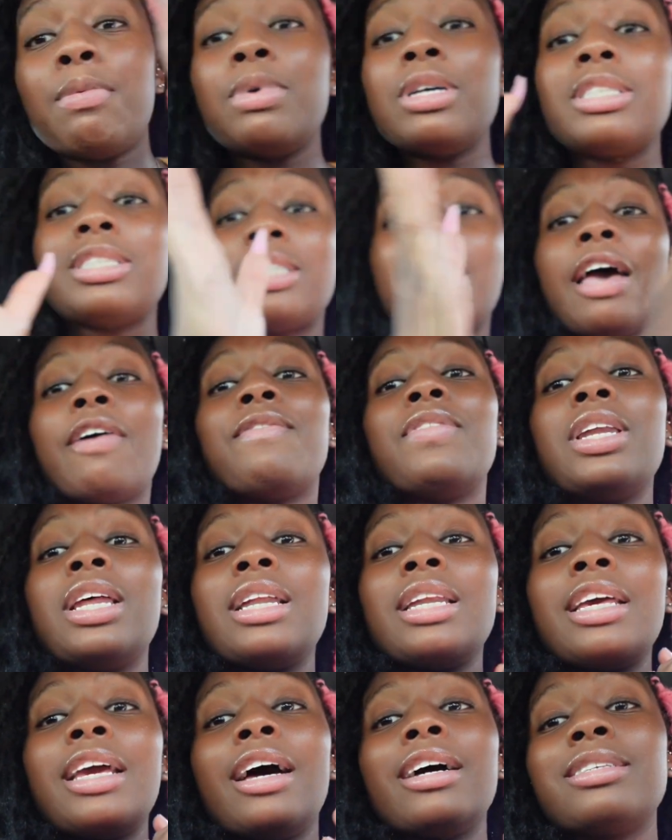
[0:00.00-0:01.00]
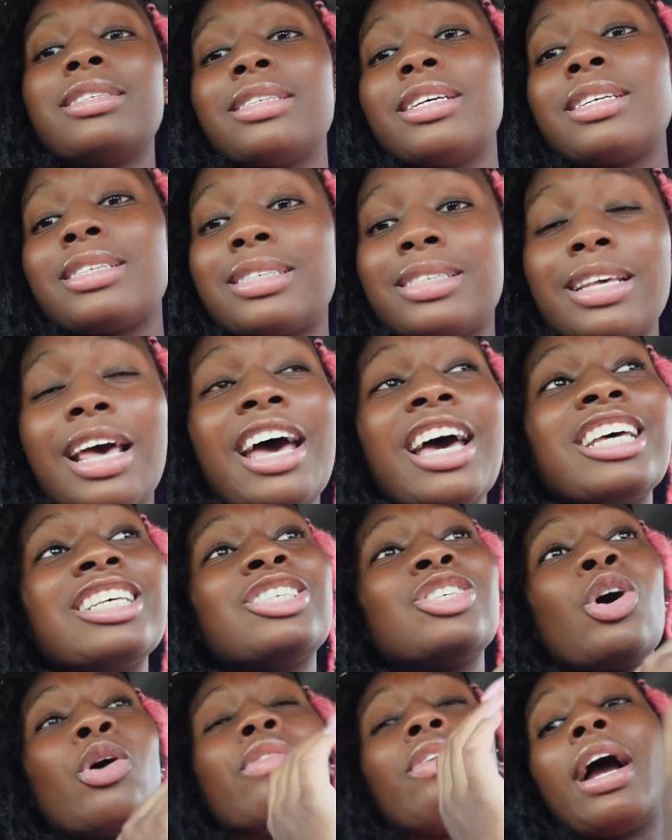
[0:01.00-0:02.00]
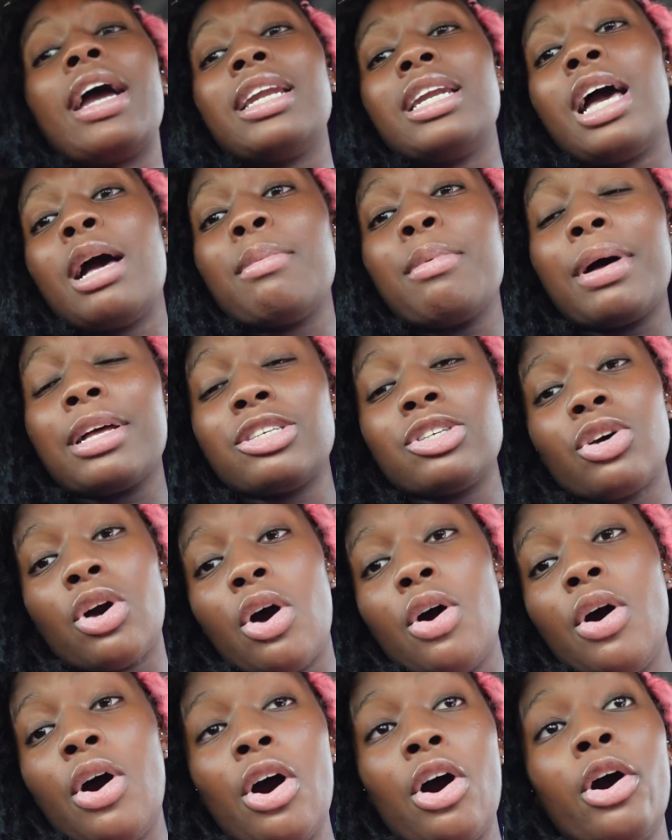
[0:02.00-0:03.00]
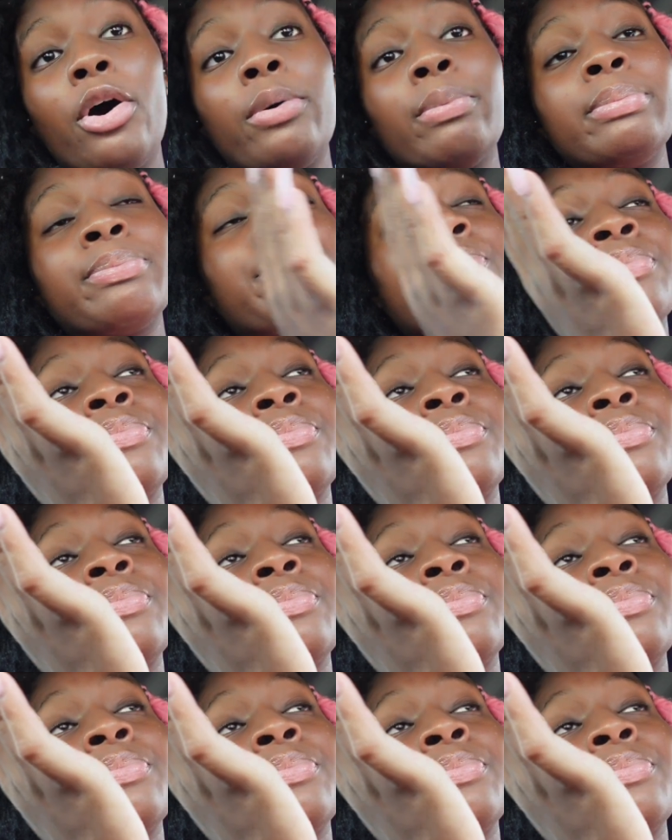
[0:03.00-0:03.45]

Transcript: was definitely a success. So right now I'm about to go home,